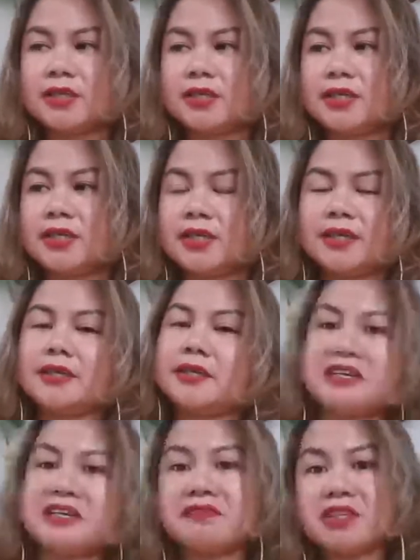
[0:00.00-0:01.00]
and even
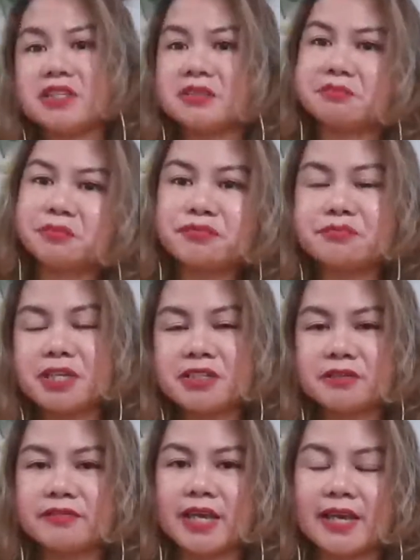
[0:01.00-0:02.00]
the movement of the
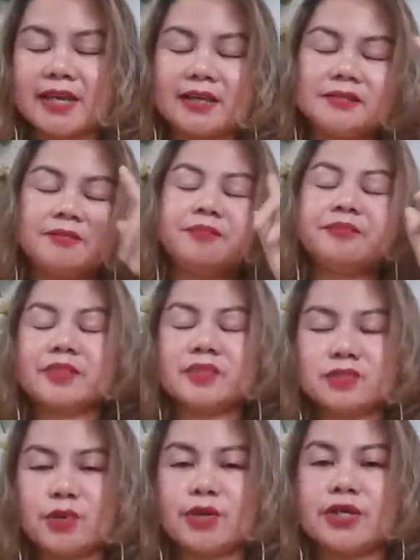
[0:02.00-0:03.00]
head, so on
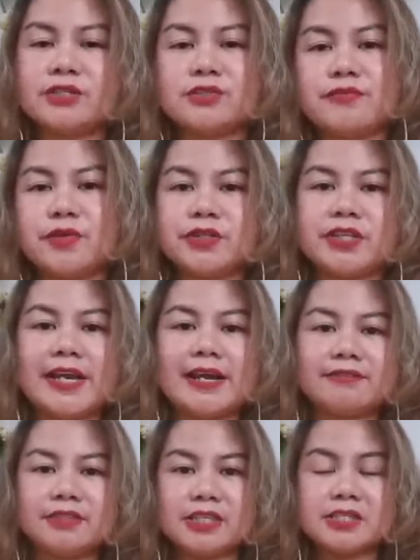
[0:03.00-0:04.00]
and so forth. They have
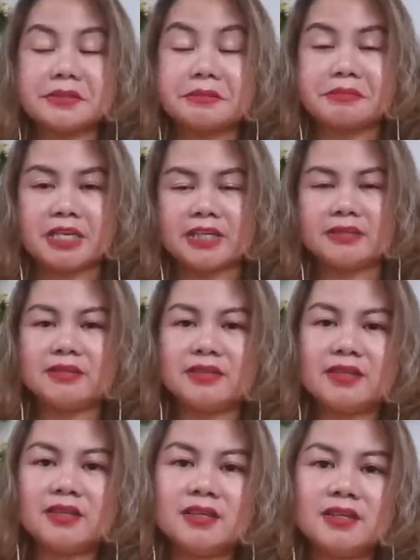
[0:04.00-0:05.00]
this meaning.
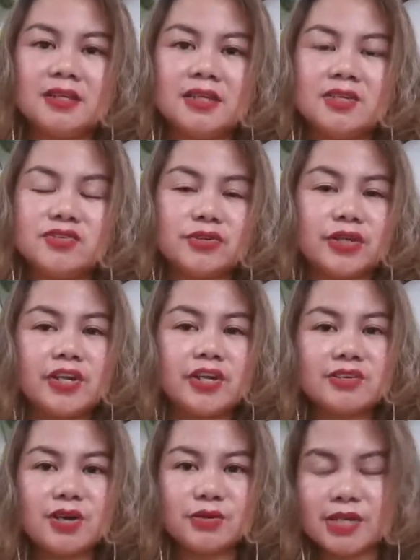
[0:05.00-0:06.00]
So there you
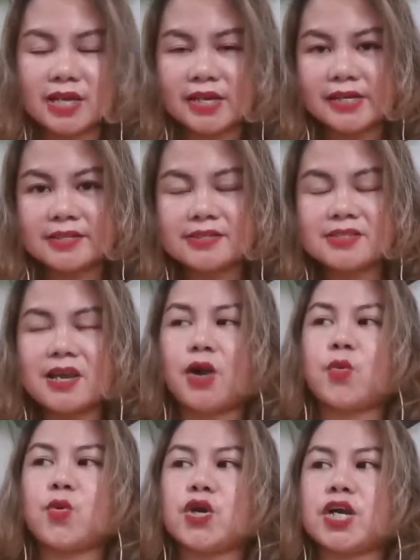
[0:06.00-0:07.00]
go, guys.
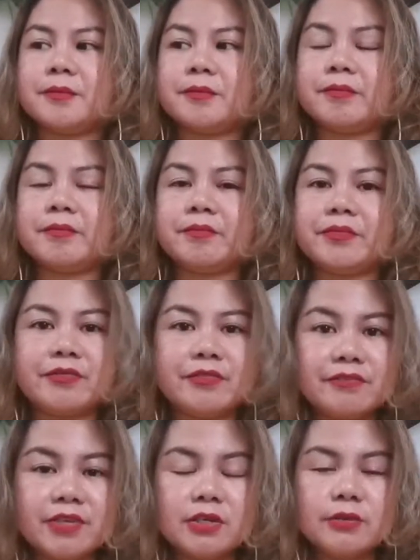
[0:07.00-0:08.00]
Our
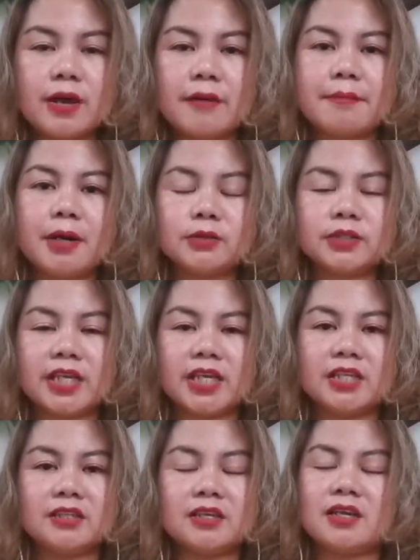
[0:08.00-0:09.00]
review about
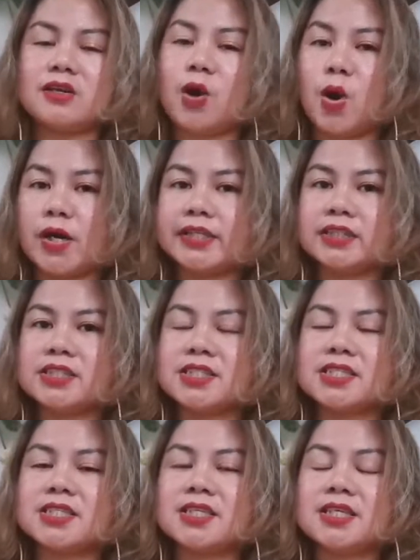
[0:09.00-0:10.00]
Indian art
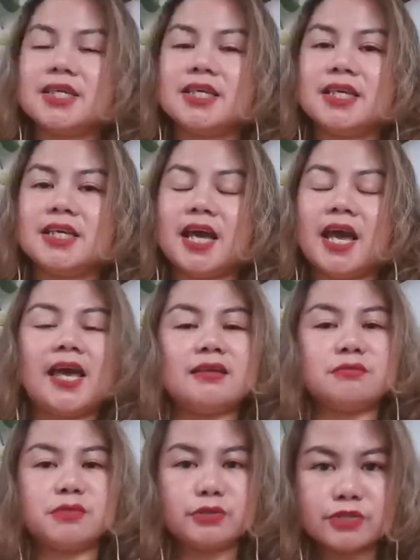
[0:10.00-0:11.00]

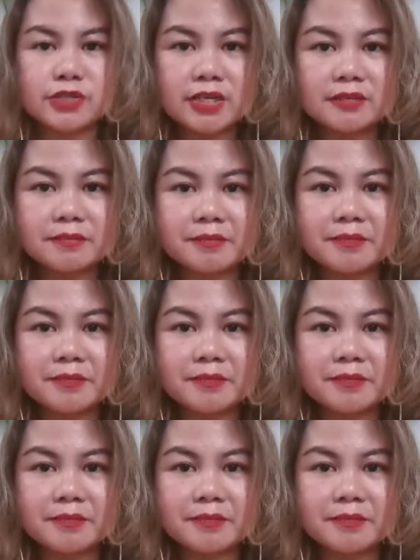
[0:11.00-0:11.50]
and music.